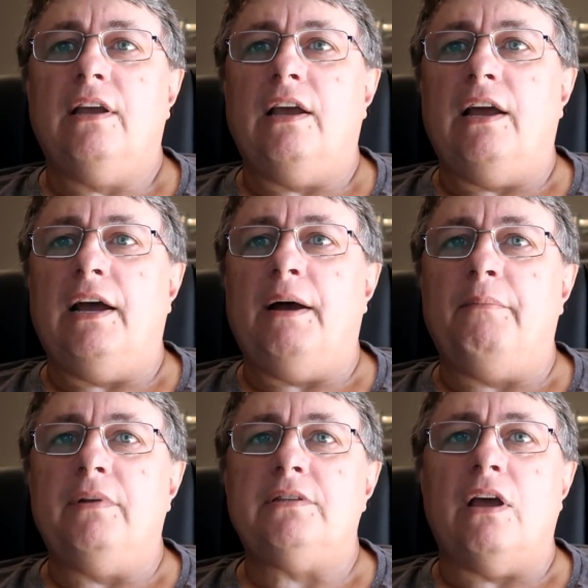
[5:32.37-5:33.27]

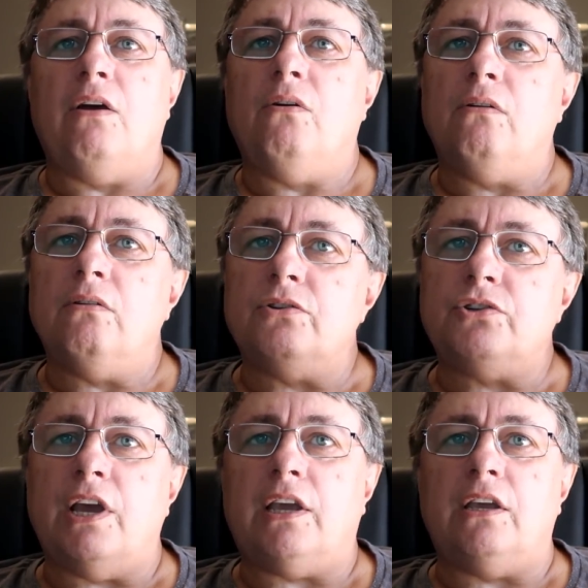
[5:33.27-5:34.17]
So
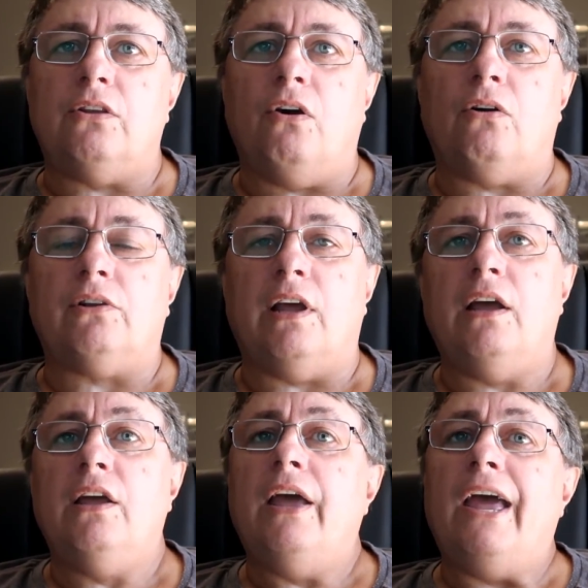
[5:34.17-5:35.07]
check your
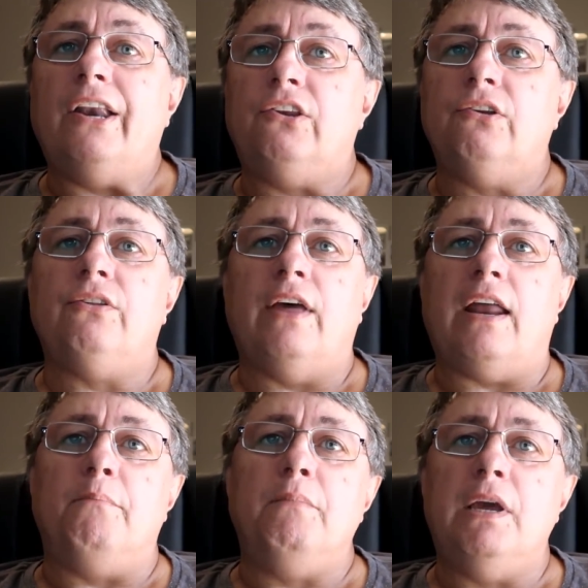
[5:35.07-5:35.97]
doctor and do
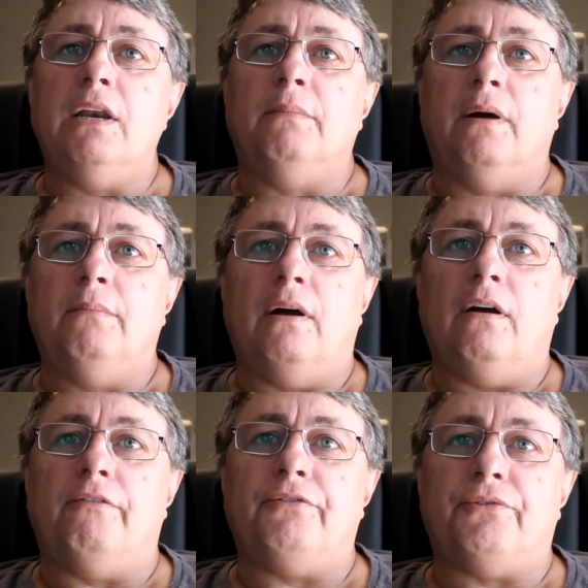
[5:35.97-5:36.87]
that a minimum
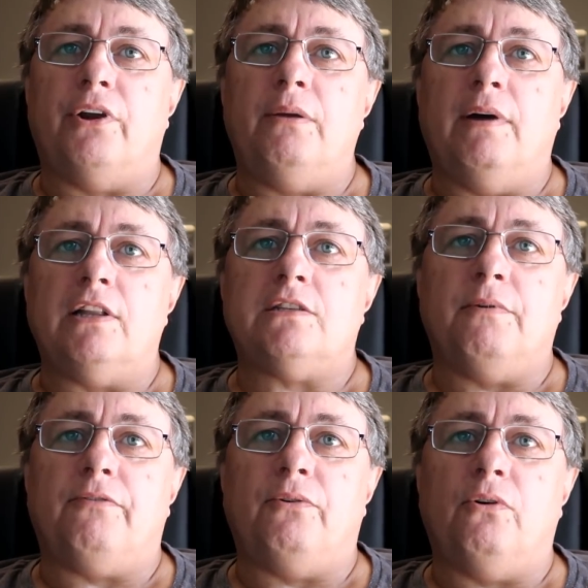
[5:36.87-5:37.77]
of 3 months
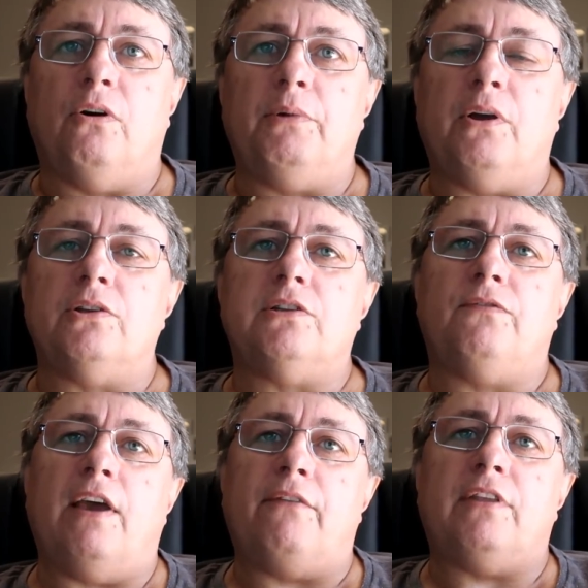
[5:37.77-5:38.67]
before, because
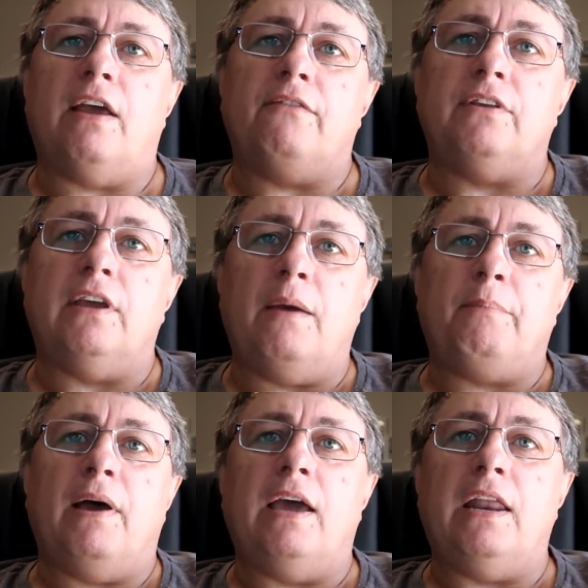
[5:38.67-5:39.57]
if you have to have the
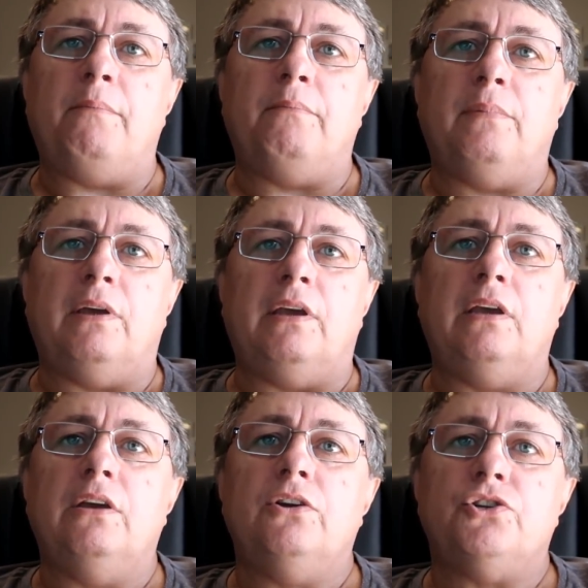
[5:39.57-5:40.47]
Hep A and Hep
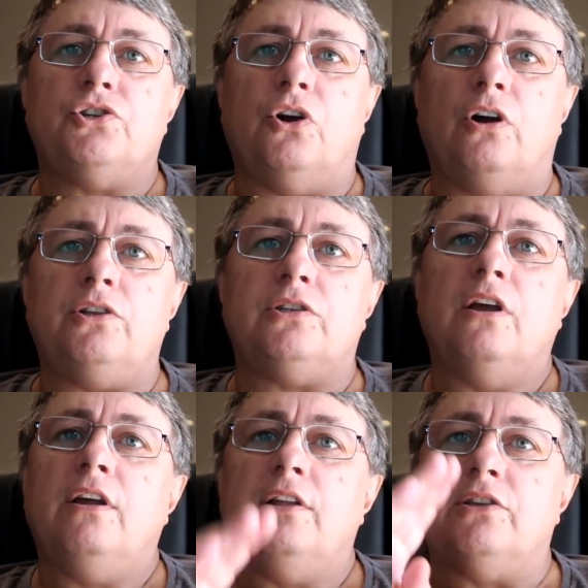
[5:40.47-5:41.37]
B shots,
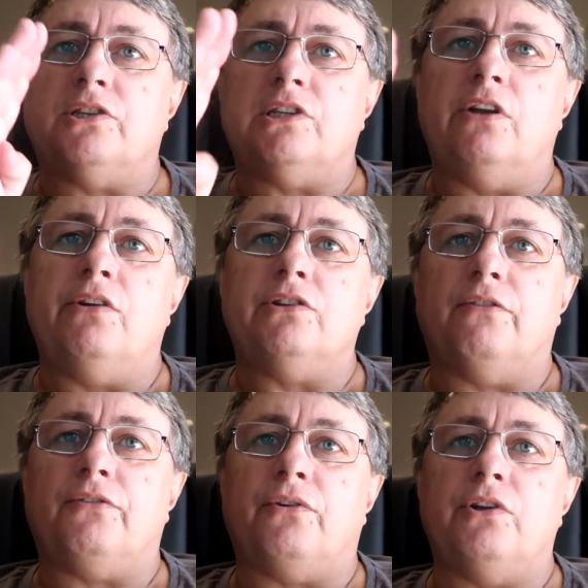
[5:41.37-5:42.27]
it's a series
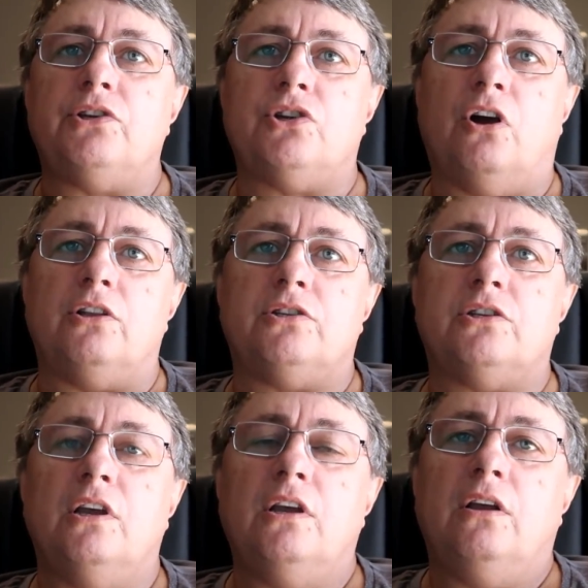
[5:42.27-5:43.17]
of 3
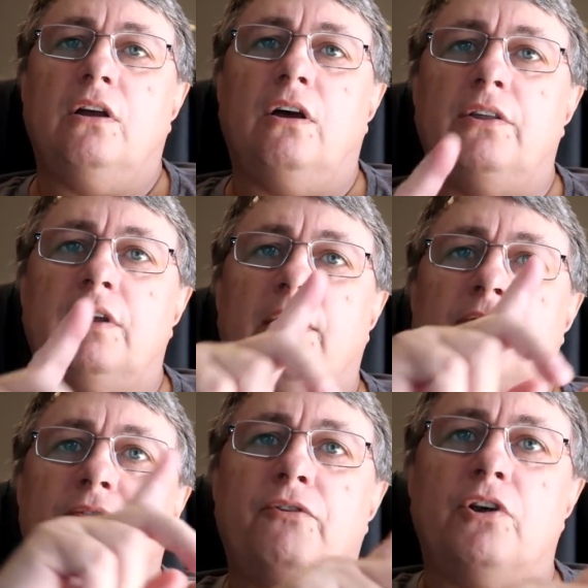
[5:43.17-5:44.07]
shots. You have
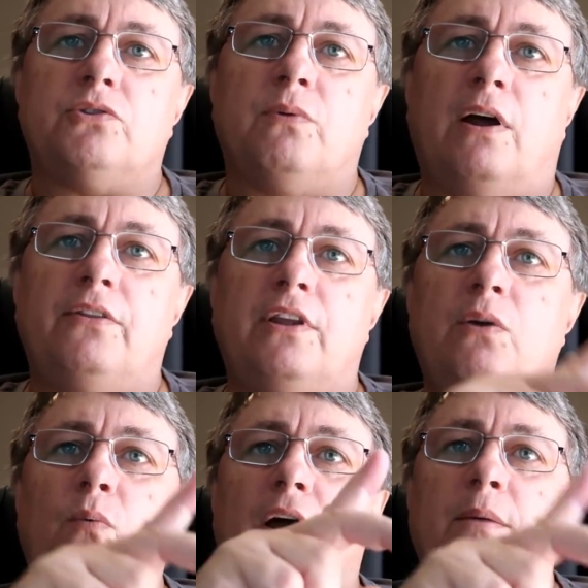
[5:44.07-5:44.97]
your first one, then
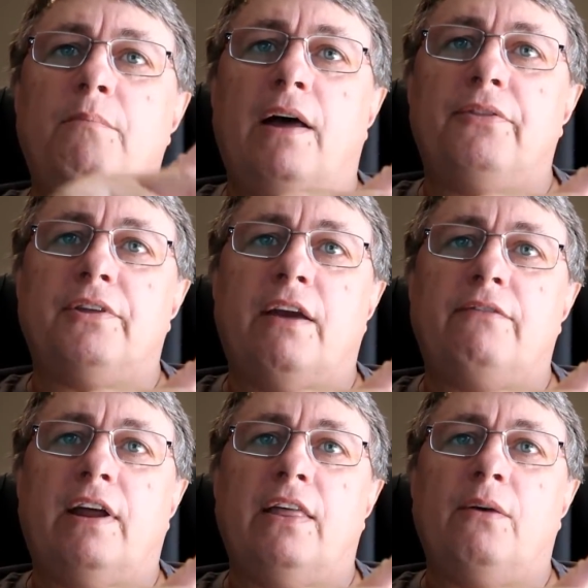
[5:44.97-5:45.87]
you wait a month and have
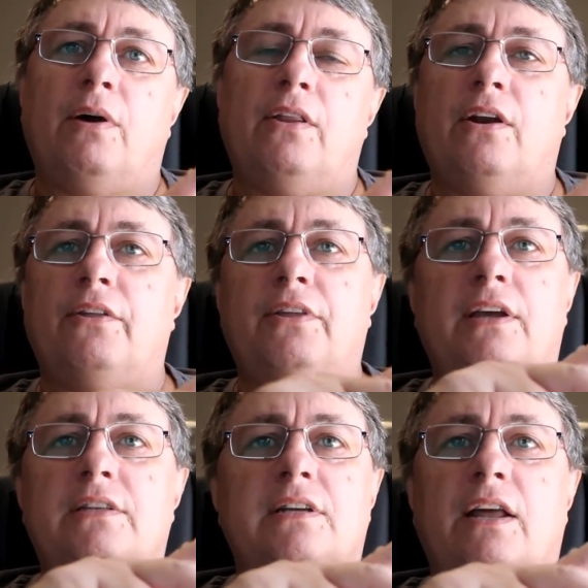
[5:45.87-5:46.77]
another one, and I think
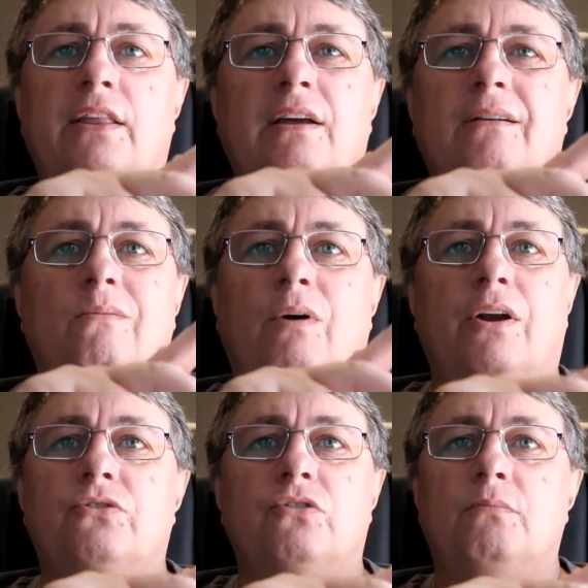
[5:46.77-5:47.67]
it's another 1
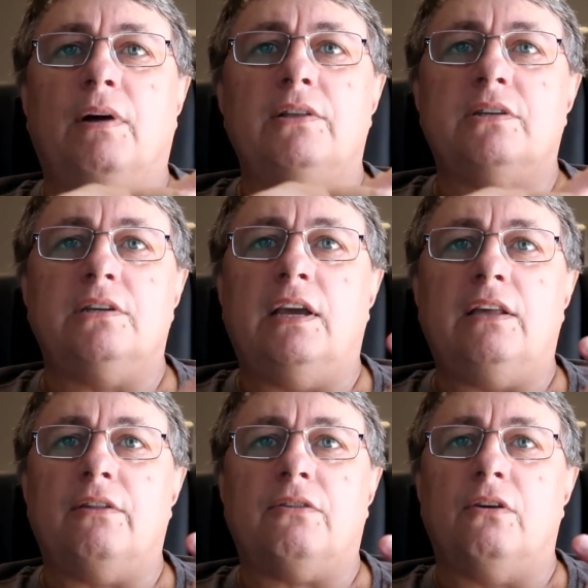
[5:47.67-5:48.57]
or 2 months, and you get
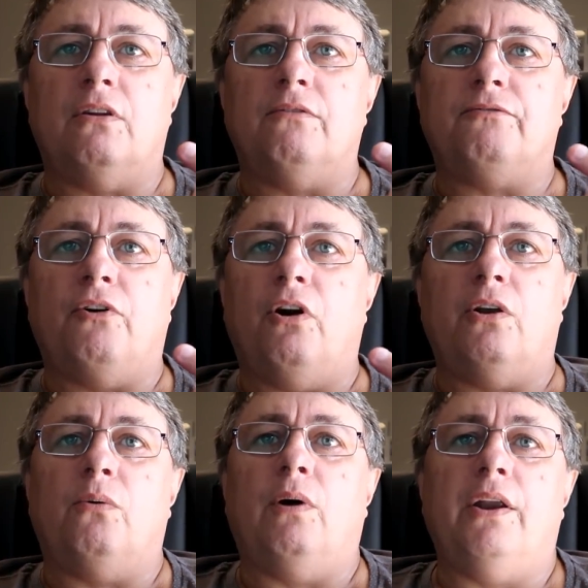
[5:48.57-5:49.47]
your third and
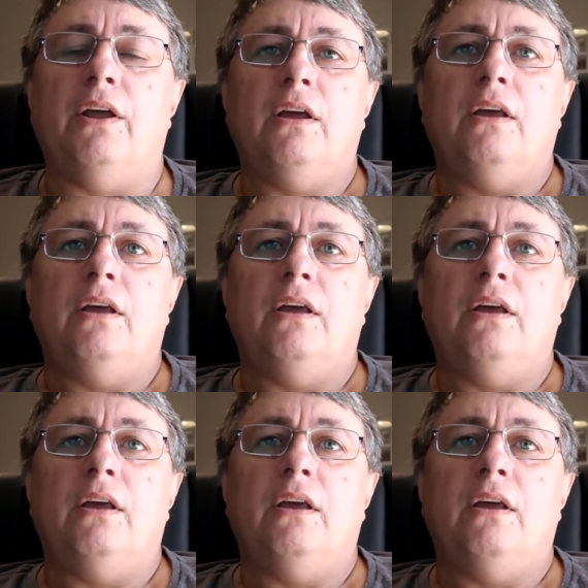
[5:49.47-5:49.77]
final one.